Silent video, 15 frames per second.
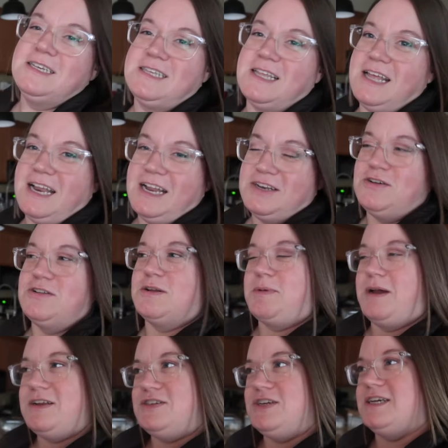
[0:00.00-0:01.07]
so then I told her
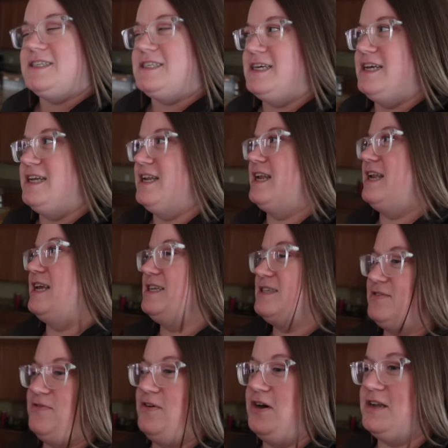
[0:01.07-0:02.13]
about Jason and
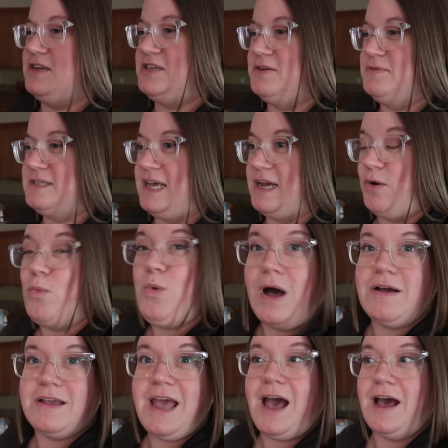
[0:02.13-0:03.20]
his foot and she was like,
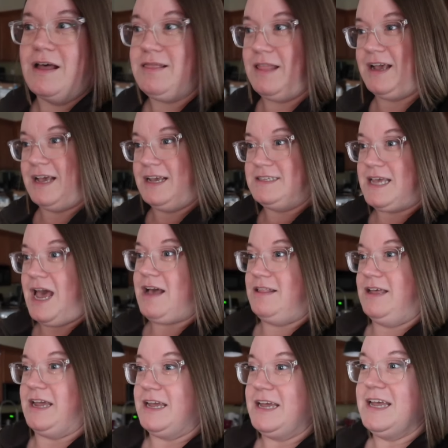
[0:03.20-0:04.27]
well, yeah, like
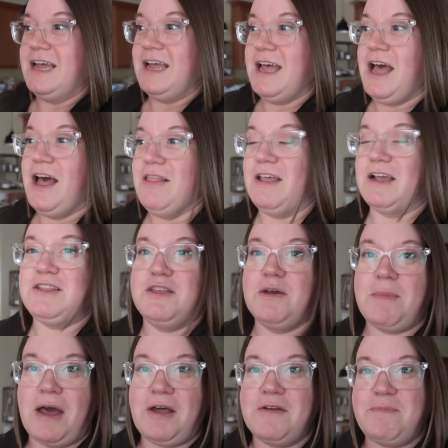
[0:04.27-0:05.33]
exactly. Like the
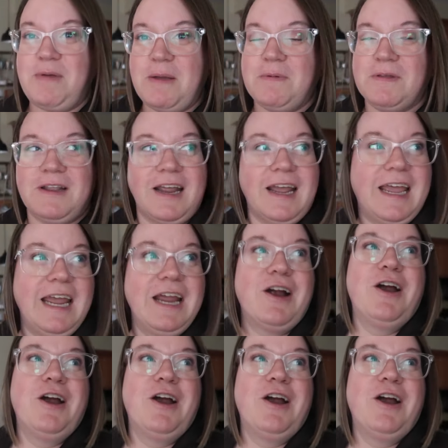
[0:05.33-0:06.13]
amount of people that I hear